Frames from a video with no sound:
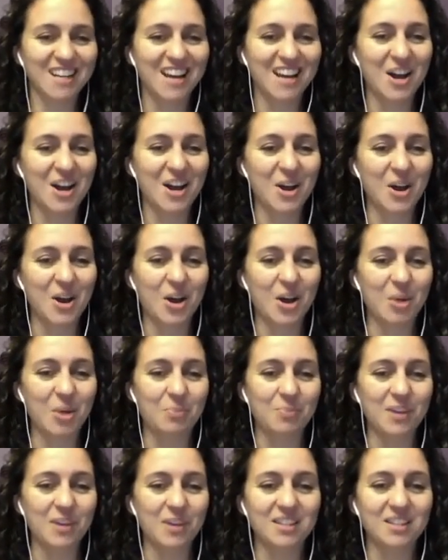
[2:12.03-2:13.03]

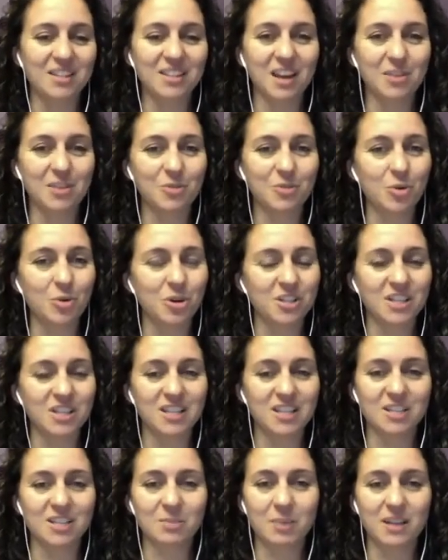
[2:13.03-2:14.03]
And Scott, of course,
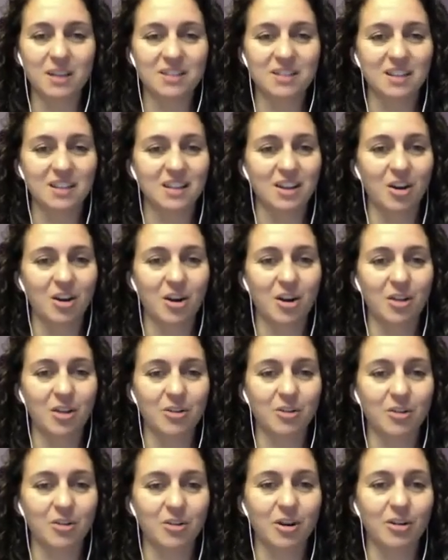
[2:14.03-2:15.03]
is a best-selling
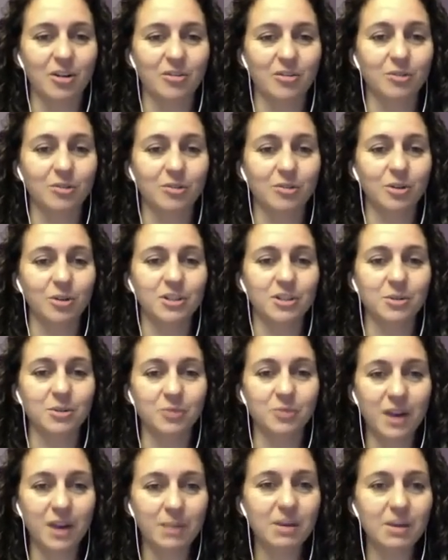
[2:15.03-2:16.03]
author of Lawrence in
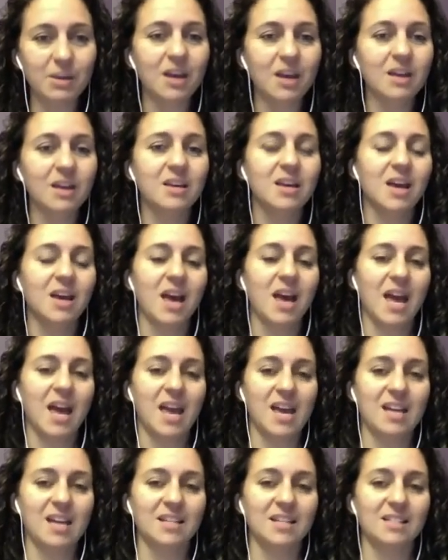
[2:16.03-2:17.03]
Arabia,
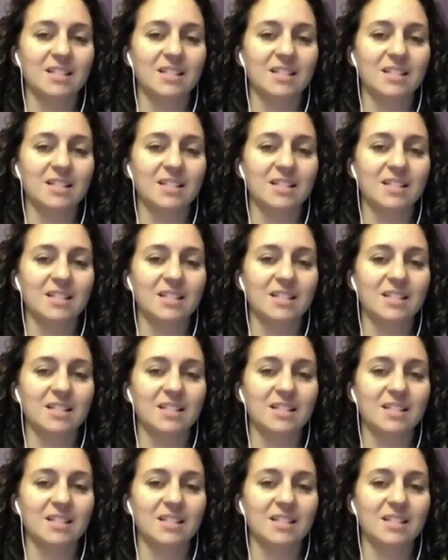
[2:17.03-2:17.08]
and